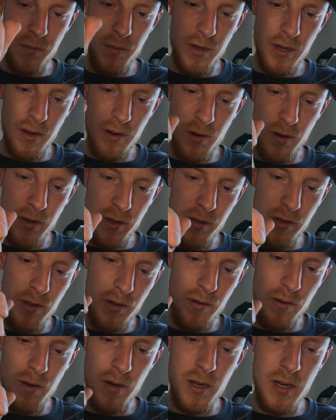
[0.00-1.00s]
we're going
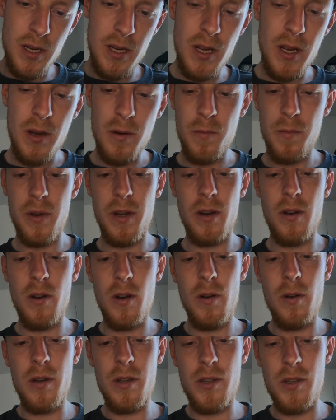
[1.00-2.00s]
to
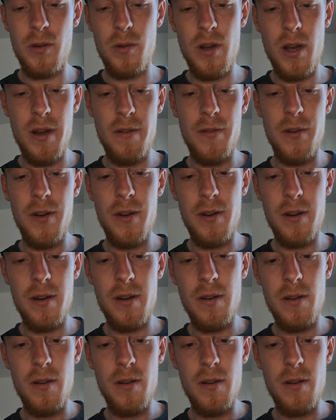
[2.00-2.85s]
cover it